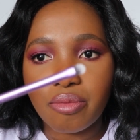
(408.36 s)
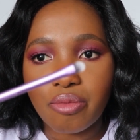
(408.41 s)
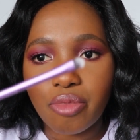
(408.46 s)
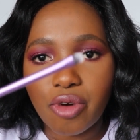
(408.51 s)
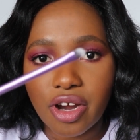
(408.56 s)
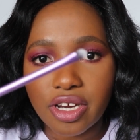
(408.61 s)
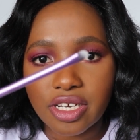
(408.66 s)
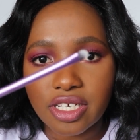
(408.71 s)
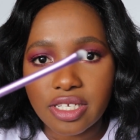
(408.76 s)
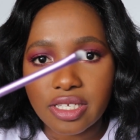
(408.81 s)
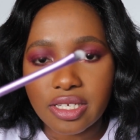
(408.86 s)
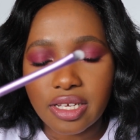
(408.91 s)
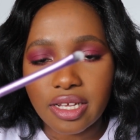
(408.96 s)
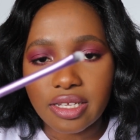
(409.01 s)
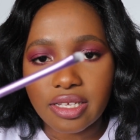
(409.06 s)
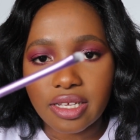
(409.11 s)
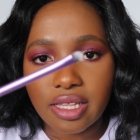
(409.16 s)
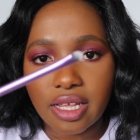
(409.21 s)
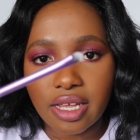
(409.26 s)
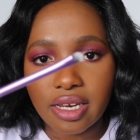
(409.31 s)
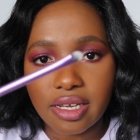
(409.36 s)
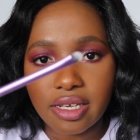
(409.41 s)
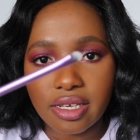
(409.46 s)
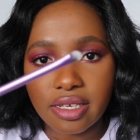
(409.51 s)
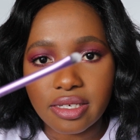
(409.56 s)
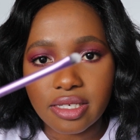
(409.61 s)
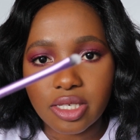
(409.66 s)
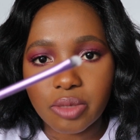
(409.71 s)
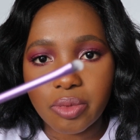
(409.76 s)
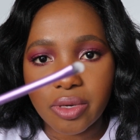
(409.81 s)
brush set that
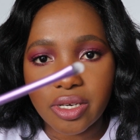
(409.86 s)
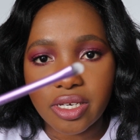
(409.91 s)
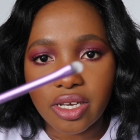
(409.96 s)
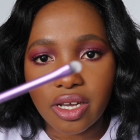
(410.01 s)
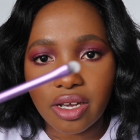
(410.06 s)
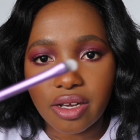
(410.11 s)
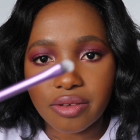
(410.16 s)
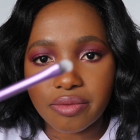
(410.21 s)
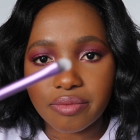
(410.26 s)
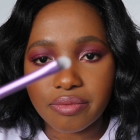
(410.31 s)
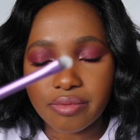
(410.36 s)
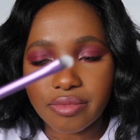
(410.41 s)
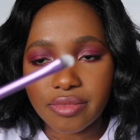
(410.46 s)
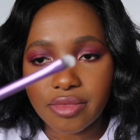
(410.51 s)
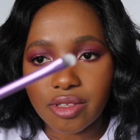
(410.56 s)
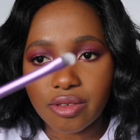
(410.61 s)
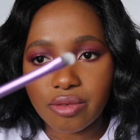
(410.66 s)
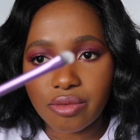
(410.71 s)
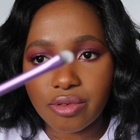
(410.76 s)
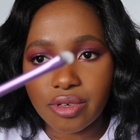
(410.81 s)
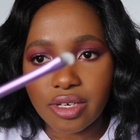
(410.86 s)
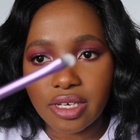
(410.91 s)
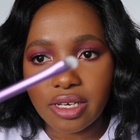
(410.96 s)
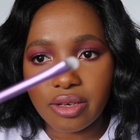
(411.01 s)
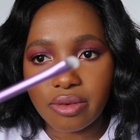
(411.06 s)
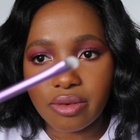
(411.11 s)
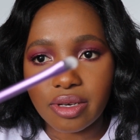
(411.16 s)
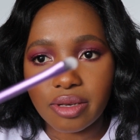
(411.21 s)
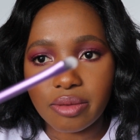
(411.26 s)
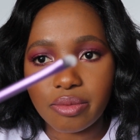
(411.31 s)
is. But yeah,
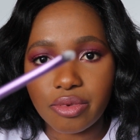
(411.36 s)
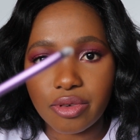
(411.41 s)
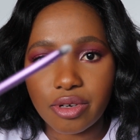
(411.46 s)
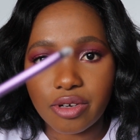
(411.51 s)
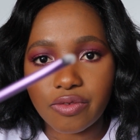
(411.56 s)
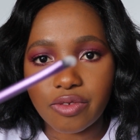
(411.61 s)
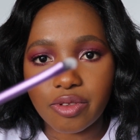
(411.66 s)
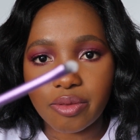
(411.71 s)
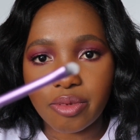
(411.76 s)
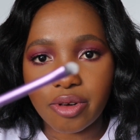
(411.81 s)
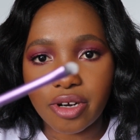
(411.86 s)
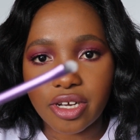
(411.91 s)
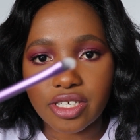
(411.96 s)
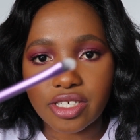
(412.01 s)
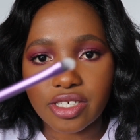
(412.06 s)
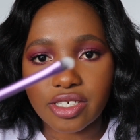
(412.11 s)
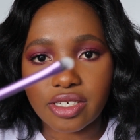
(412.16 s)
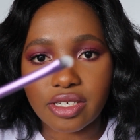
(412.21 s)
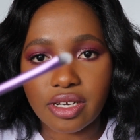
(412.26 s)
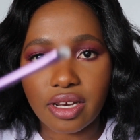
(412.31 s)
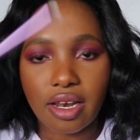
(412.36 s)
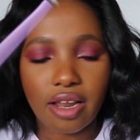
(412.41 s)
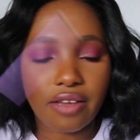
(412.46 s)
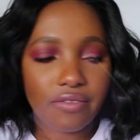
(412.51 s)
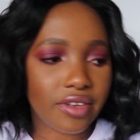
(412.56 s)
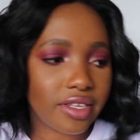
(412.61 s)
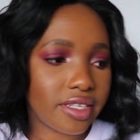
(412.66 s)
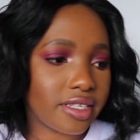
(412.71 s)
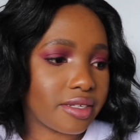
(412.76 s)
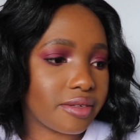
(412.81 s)
really, really beautiful brush.
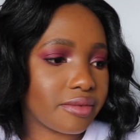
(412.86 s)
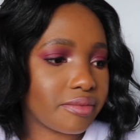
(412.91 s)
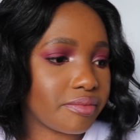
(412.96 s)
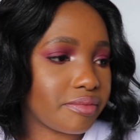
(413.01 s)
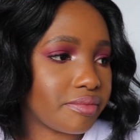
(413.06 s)
Love it.